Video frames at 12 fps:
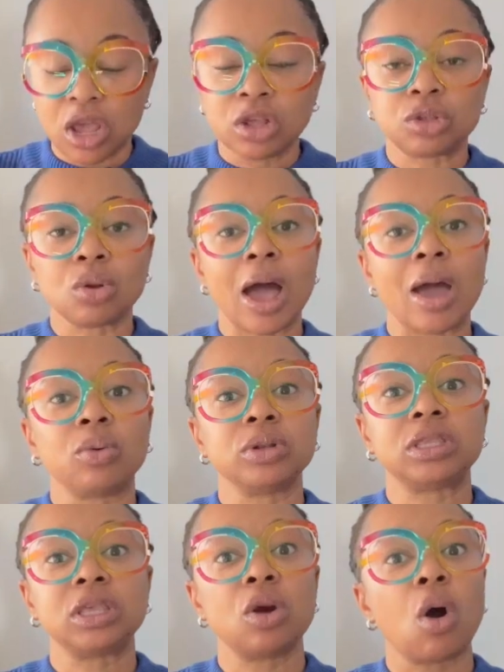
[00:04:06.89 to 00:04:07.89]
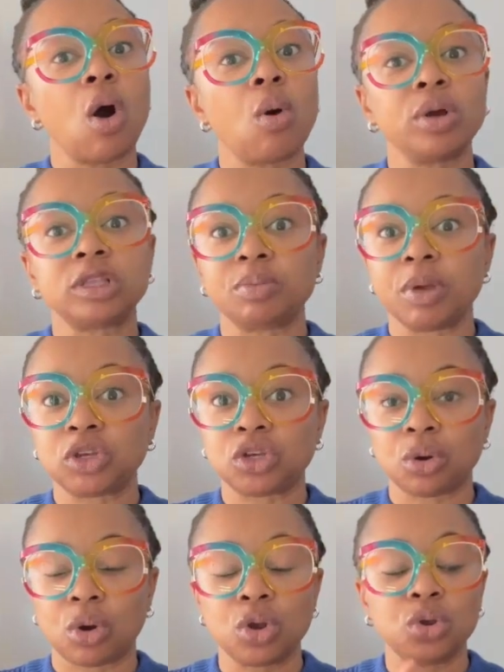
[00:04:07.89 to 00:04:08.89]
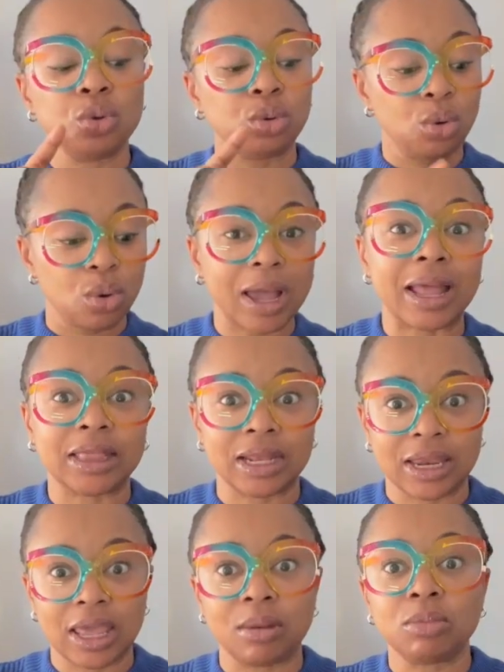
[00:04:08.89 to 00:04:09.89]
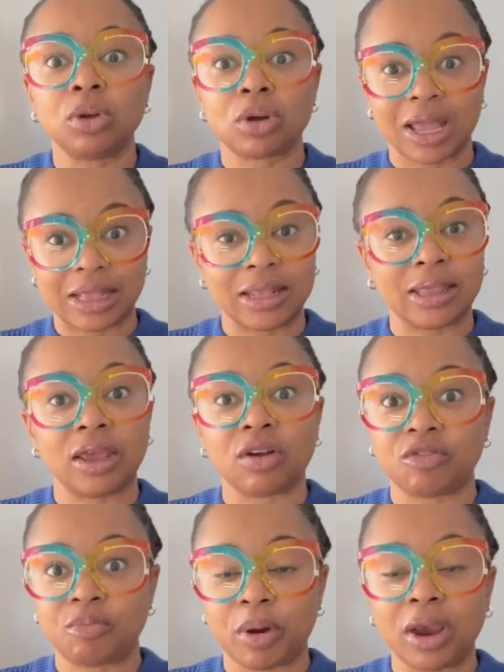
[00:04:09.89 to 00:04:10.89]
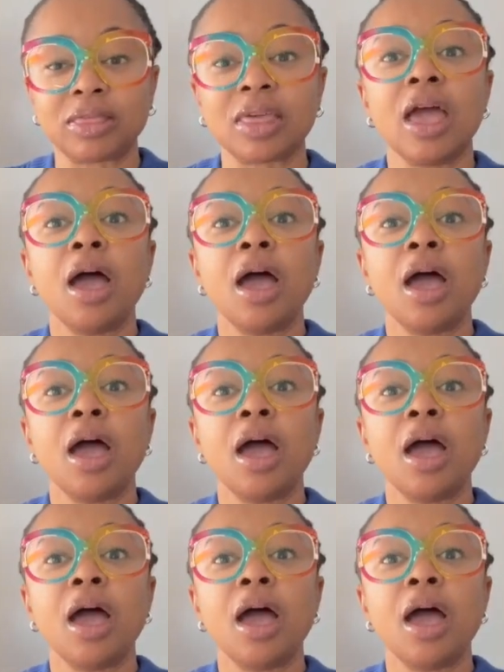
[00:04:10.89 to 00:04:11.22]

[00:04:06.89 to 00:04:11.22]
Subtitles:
So I would say always make sure you look at the name, look at the date of birth,